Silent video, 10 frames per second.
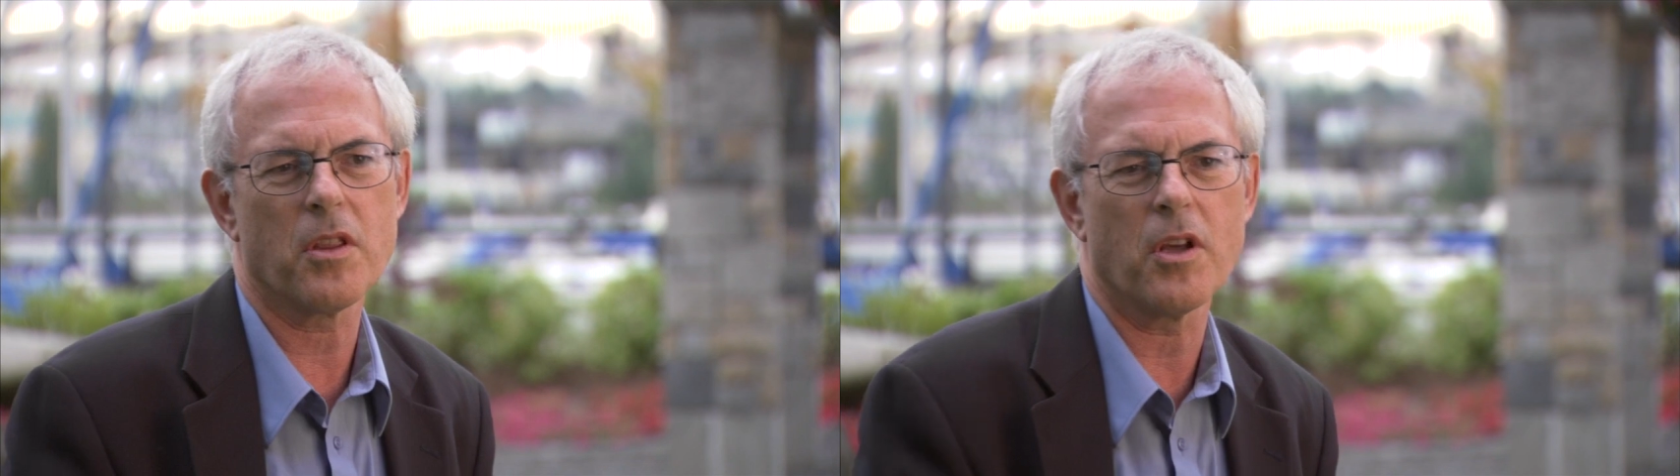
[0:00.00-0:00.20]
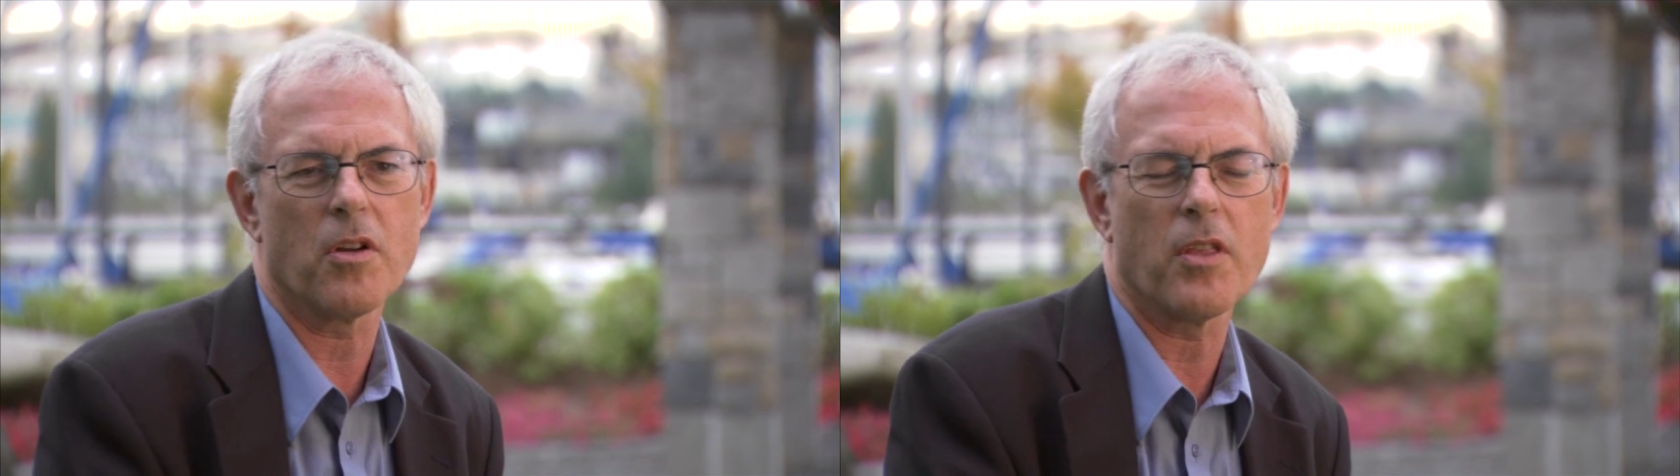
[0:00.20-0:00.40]

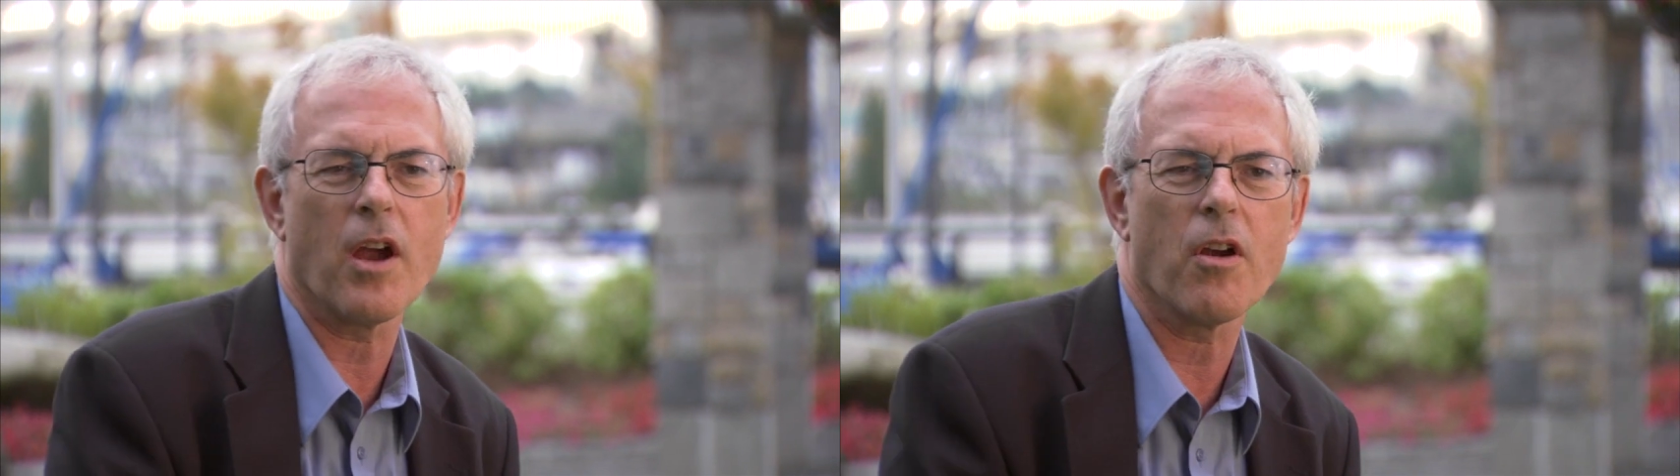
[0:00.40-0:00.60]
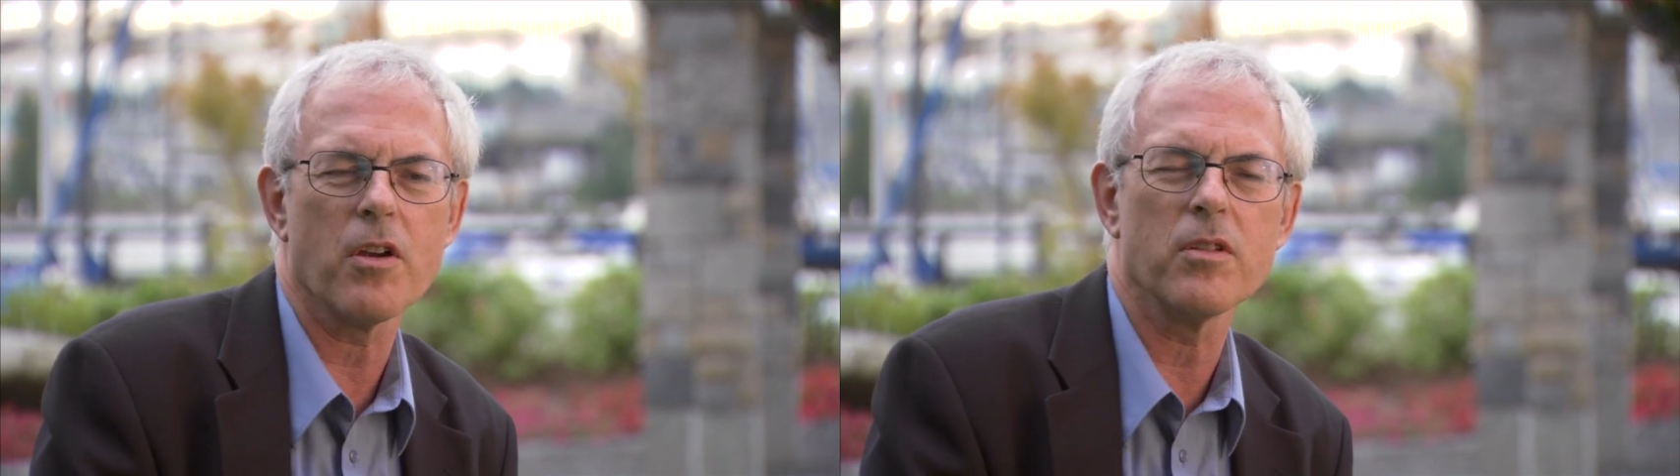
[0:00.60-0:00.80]
are
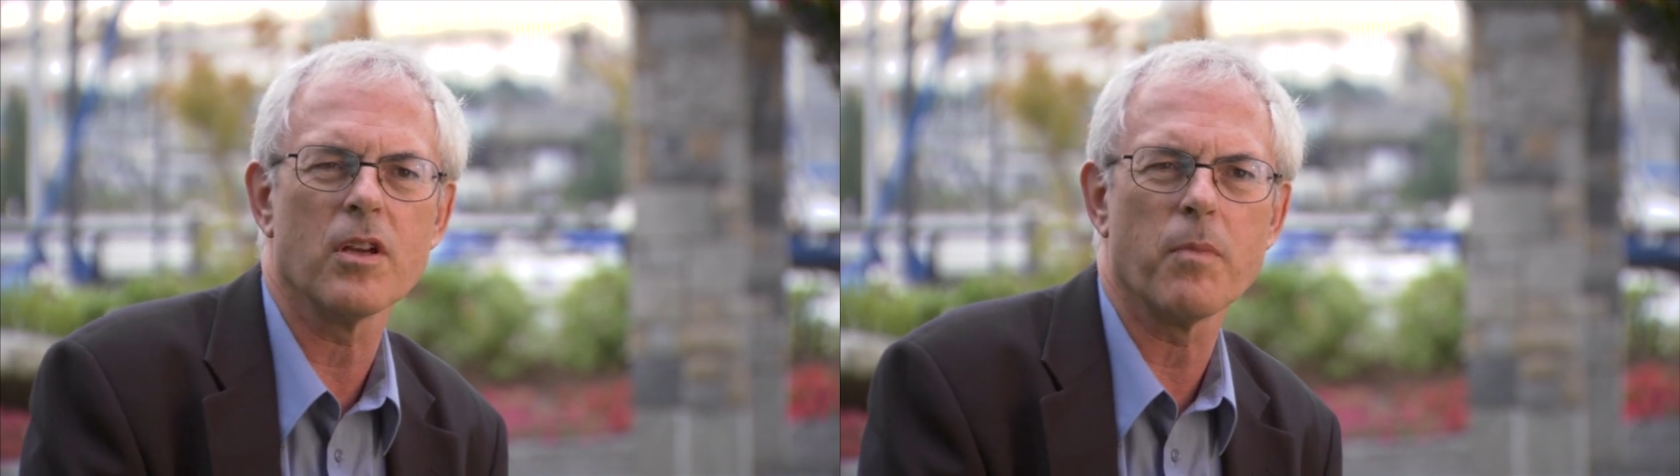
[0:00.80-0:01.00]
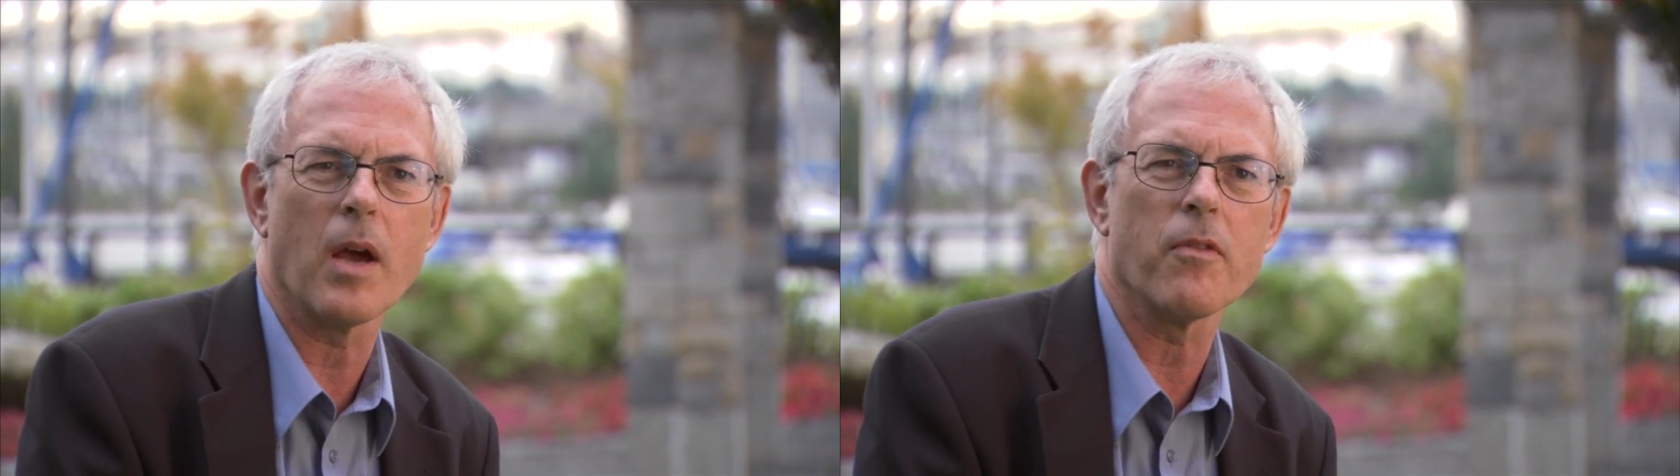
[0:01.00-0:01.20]

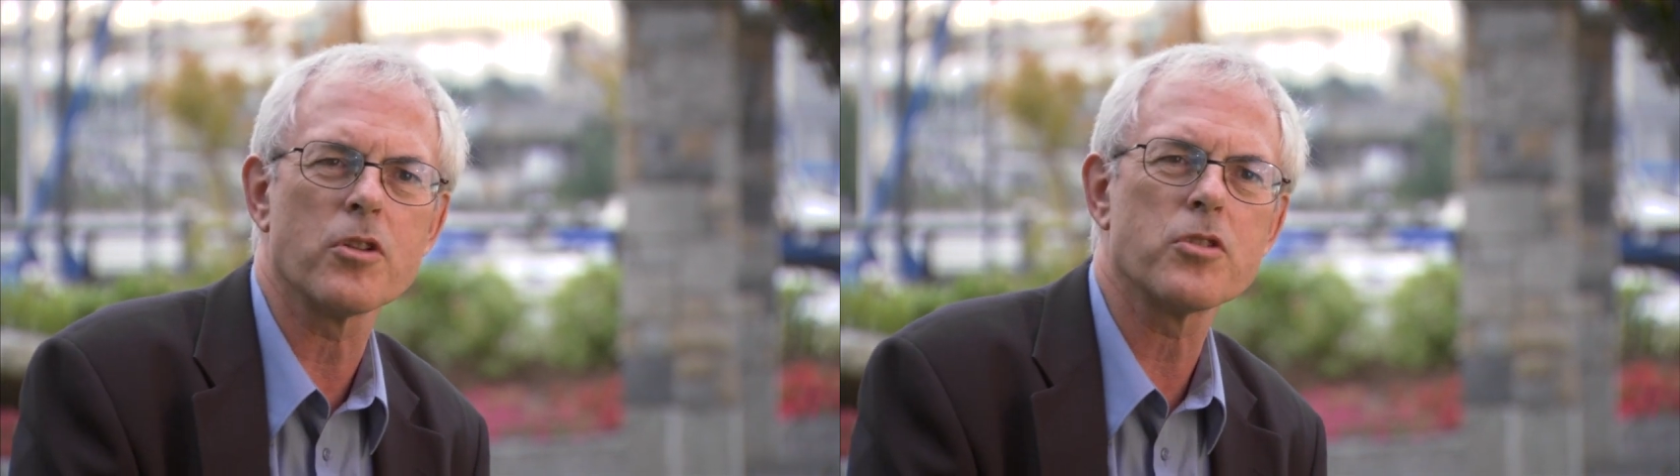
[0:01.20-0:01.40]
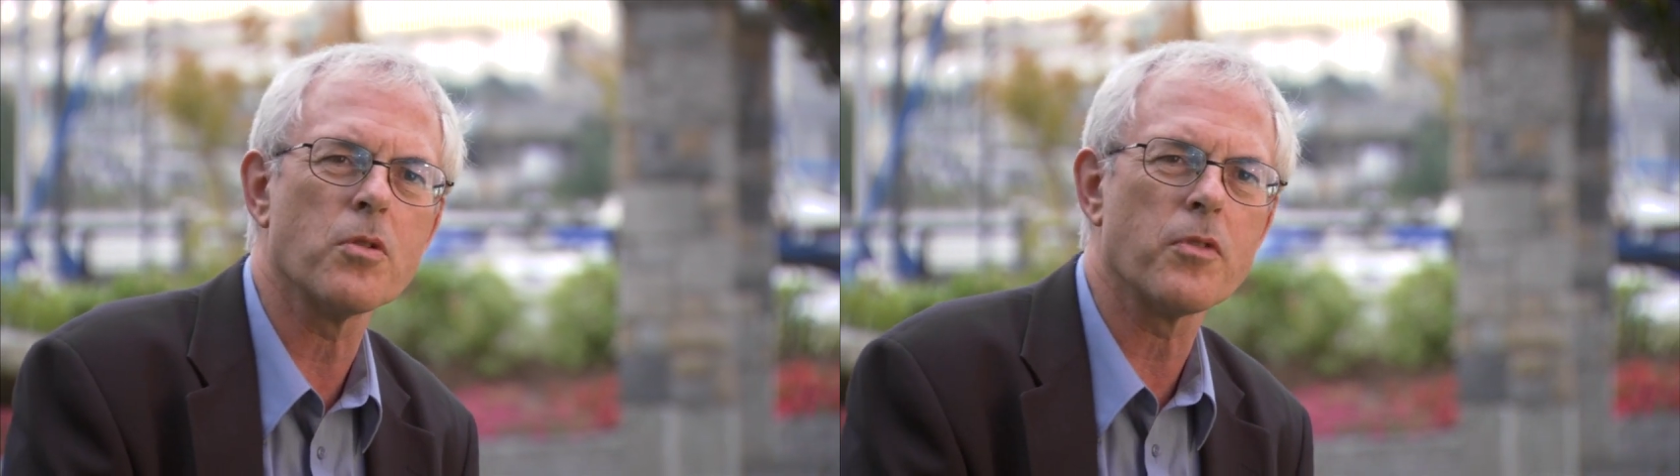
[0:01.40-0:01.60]
there by
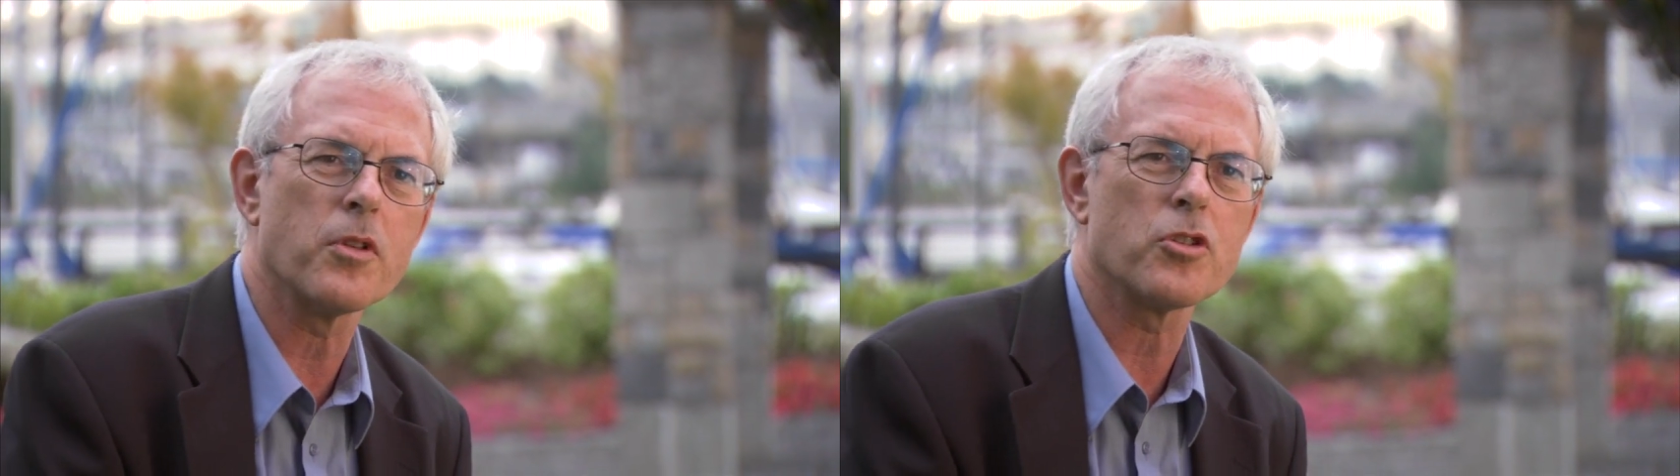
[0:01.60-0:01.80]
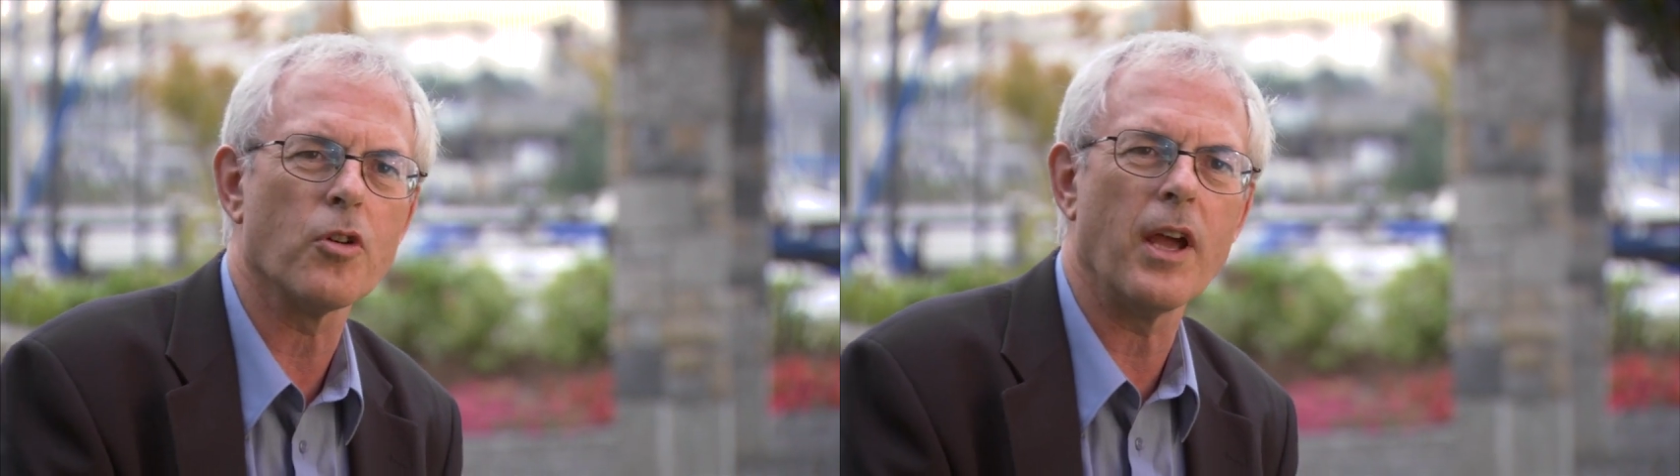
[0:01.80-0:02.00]
virtue of the
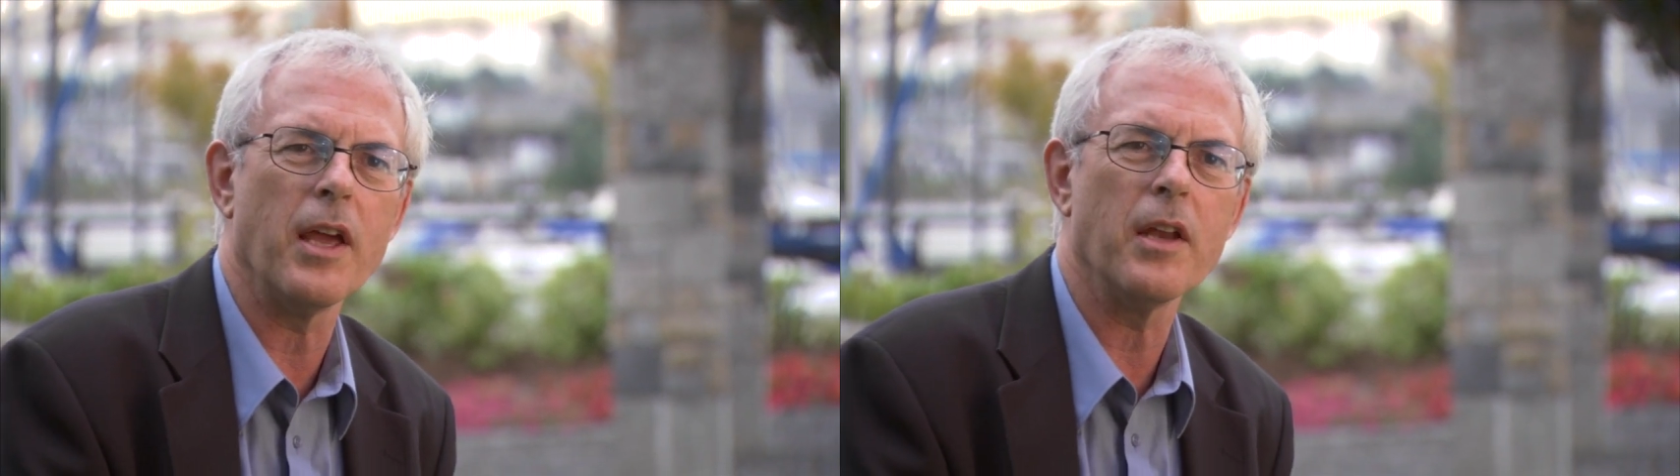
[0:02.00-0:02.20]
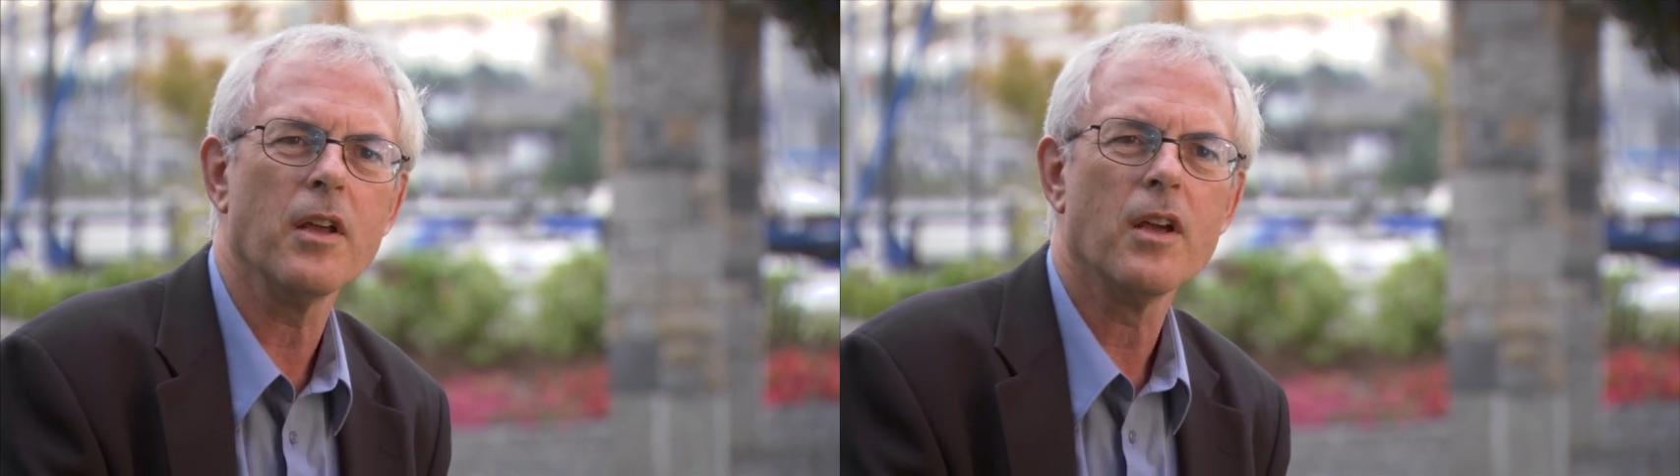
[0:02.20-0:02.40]

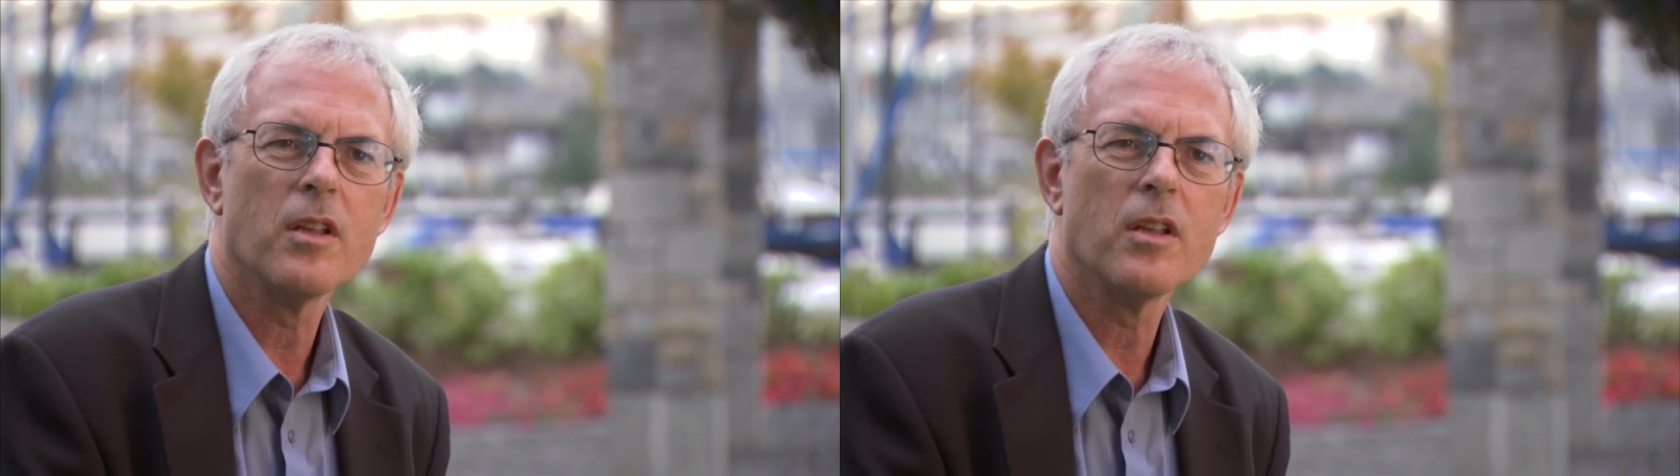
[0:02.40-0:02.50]
terrain,